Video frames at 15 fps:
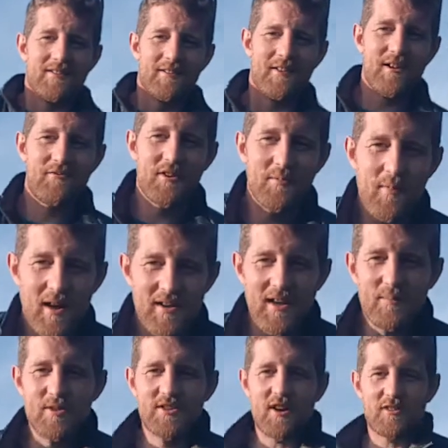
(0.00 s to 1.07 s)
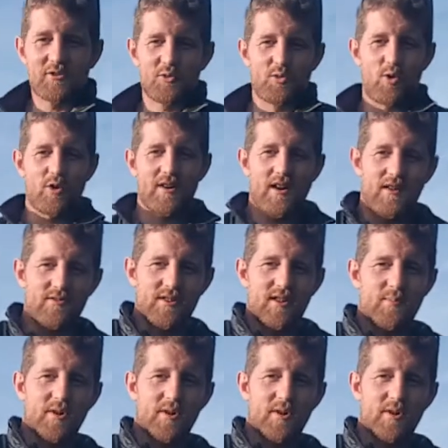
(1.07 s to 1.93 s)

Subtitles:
Good evening, my name is Dr. Rory Deverell.